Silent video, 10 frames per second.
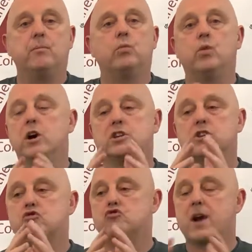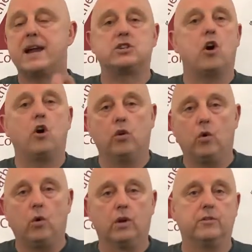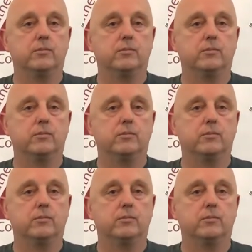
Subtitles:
Works great on all of them.